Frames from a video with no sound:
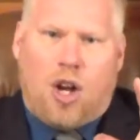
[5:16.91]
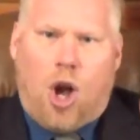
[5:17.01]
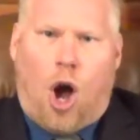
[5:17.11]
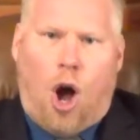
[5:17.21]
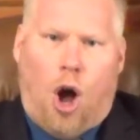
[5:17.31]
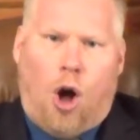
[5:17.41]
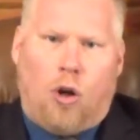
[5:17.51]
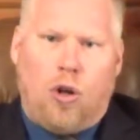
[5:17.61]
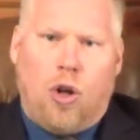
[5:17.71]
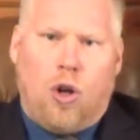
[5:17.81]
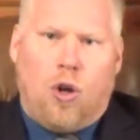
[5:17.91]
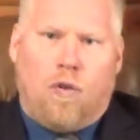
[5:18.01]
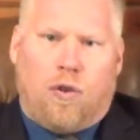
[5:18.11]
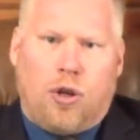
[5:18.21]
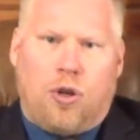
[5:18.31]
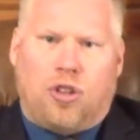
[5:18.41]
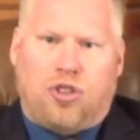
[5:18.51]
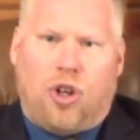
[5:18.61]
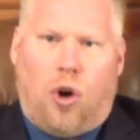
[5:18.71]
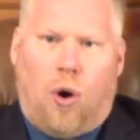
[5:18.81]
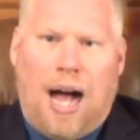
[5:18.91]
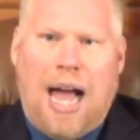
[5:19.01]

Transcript: call for your soul.